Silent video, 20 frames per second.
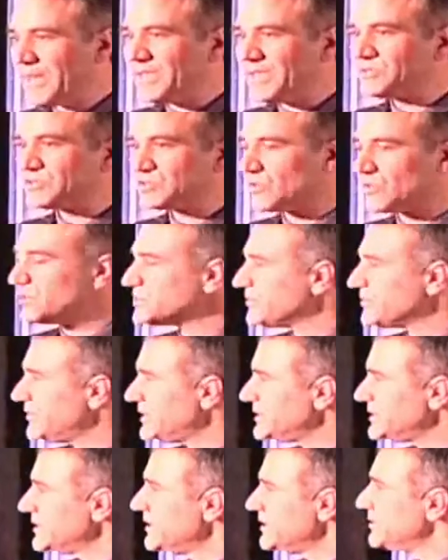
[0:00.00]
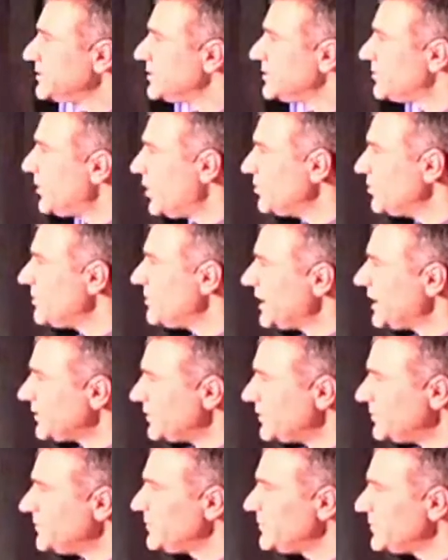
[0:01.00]
But the main source of it, the
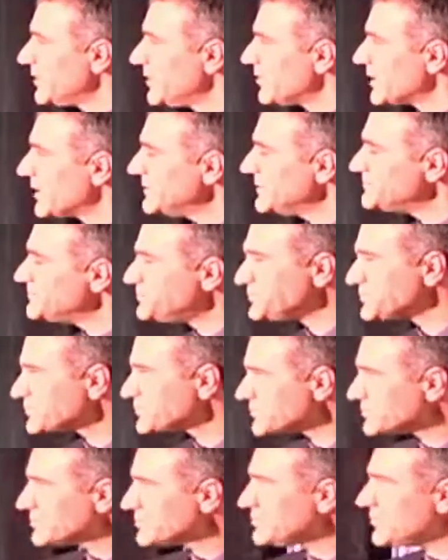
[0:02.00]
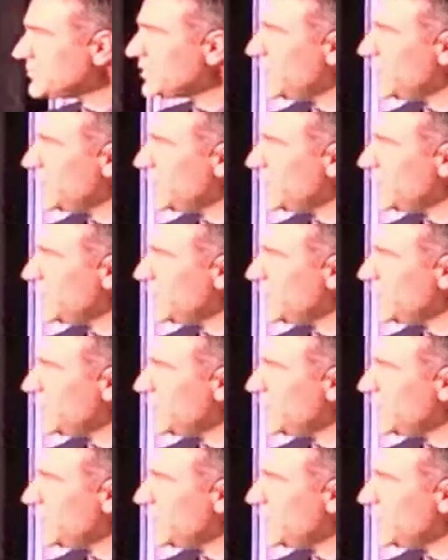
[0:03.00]
bone marrow. Okay?